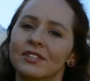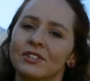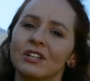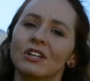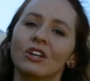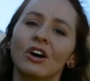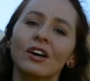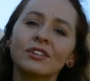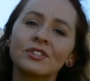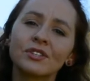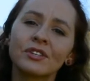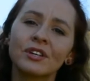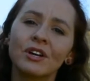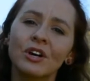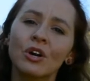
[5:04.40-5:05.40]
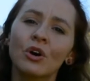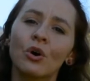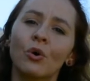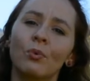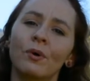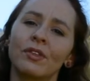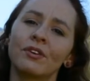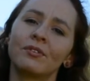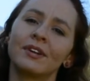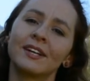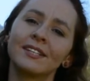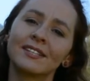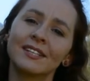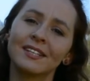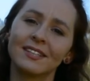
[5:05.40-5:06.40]
a lot or whether it
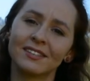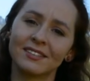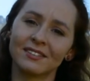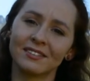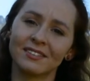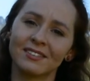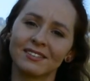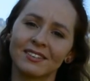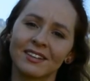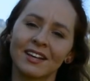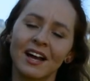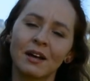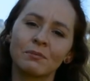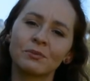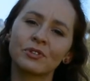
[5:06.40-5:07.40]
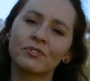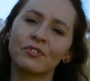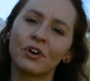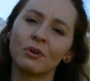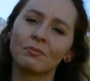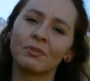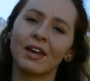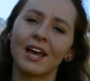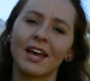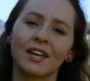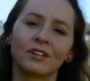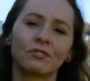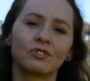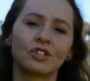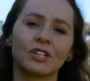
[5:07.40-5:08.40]
is a little, comes from the
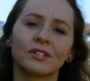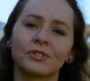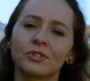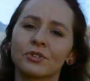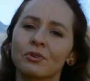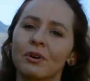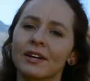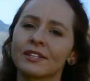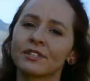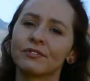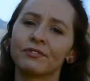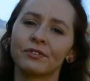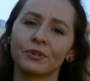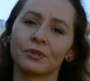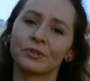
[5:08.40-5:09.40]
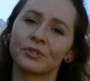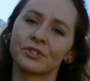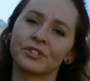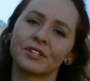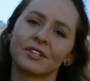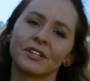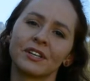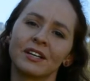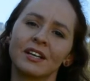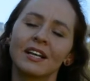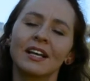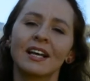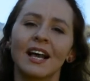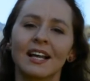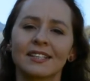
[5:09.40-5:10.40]
hand of Jesus Christ first.
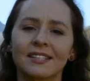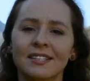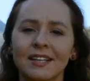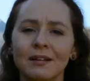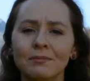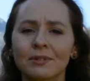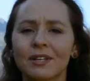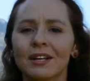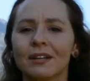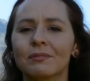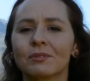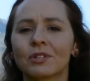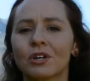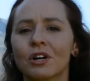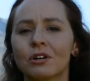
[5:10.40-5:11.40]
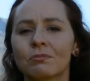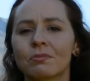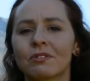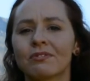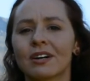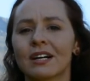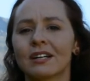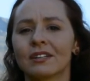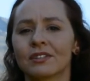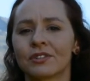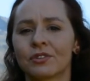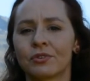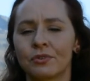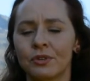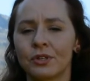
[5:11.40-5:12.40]
And sometimes God provides
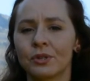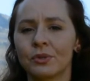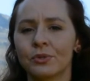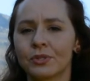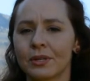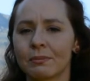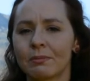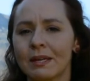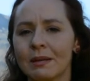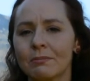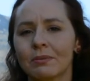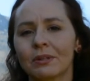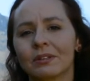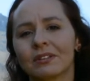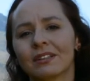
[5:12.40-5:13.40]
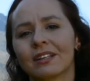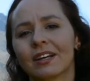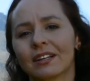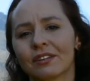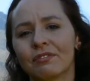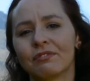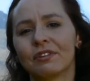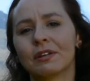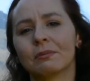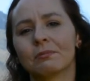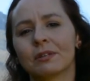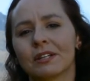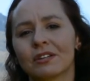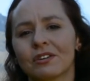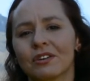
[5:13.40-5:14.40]
through using people, like the
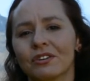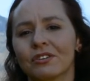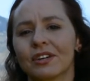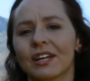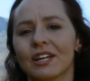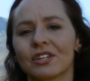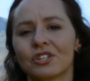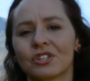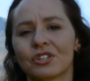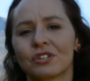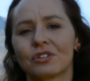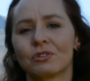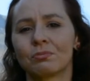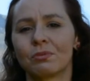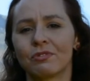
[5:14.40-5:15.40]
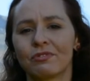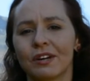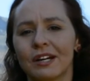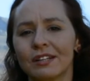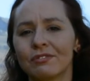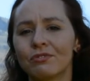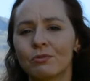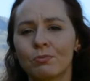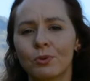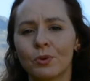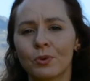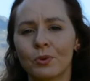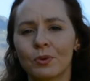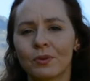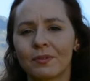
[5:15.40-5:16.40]
Philippian congregation, to provide for Paul.